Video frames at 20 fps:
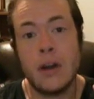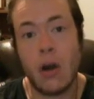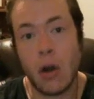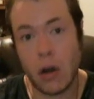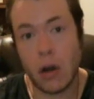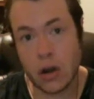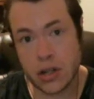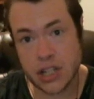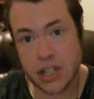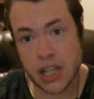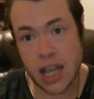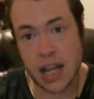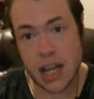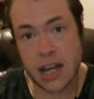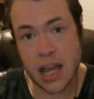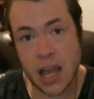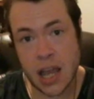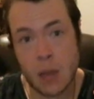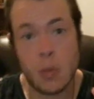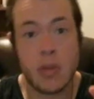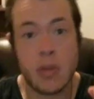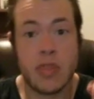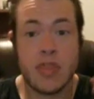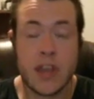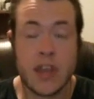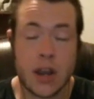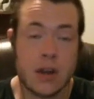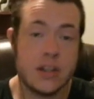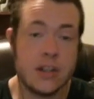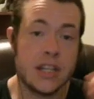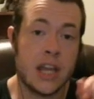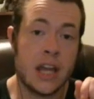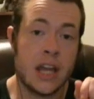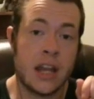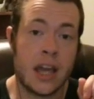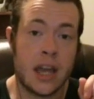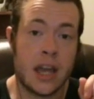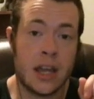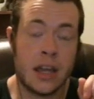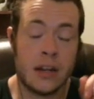our DNA with their DNA.